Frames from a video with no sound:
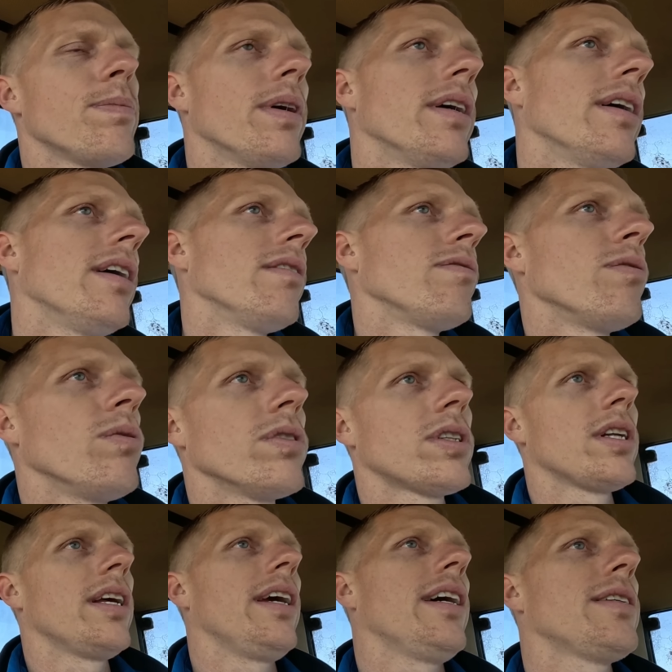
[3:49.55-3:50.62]
but
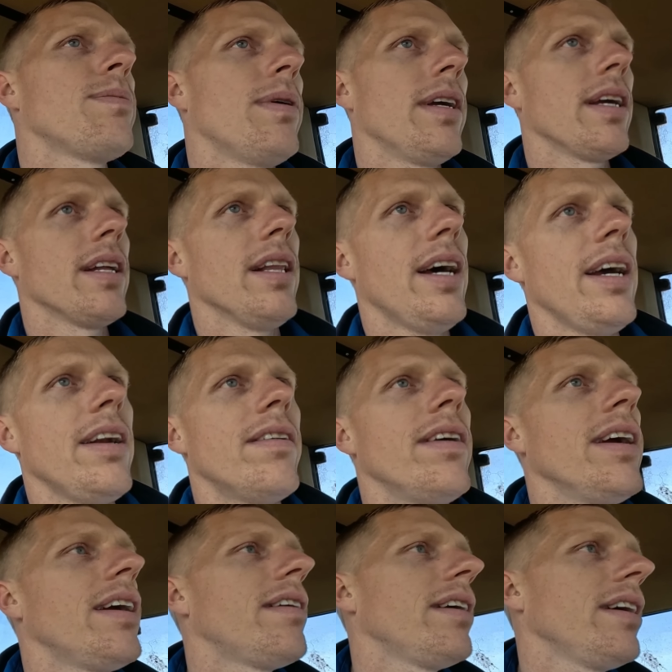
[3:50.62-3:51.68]
unfortunately us being a later
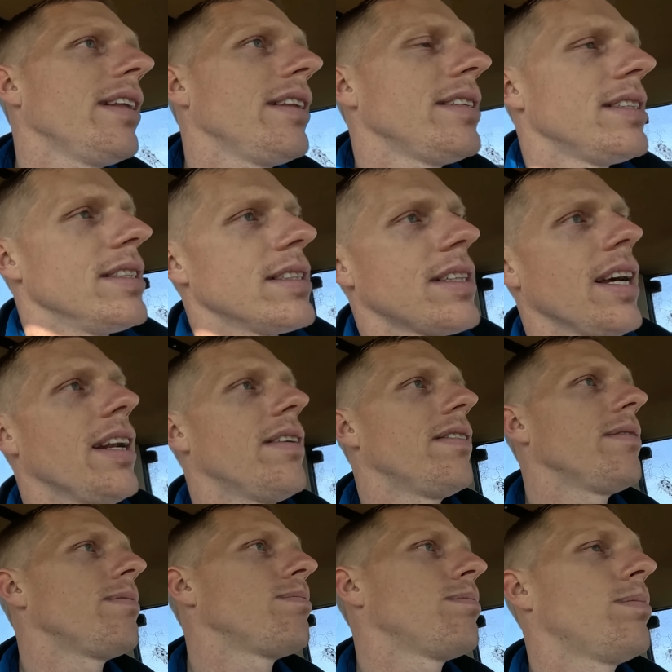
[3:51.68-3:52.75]
area, this is going
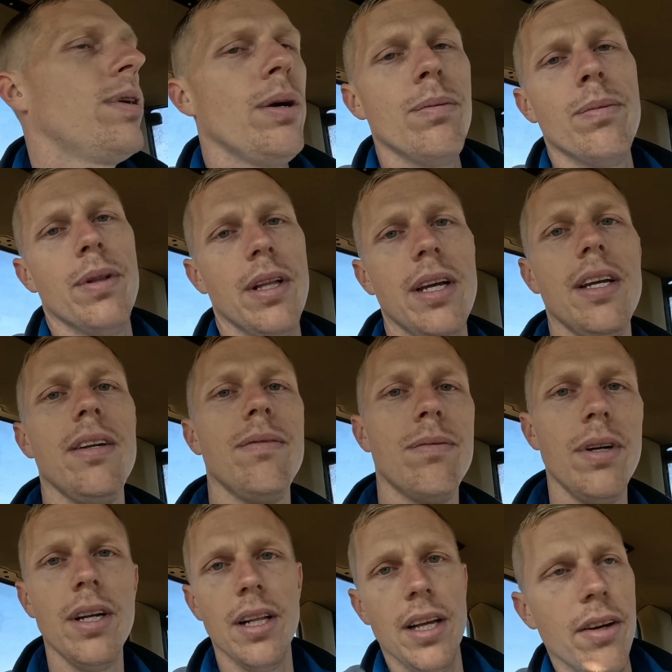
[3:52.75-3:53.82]
to probably
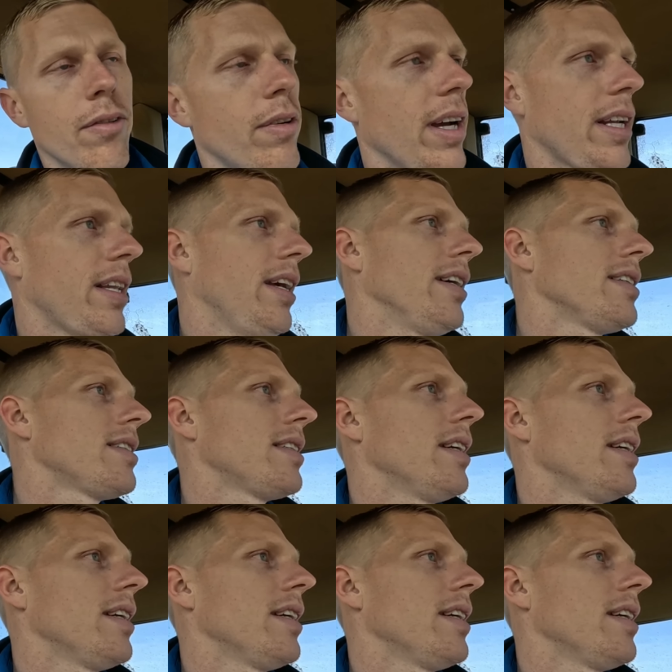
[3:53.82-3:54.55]
really affect us.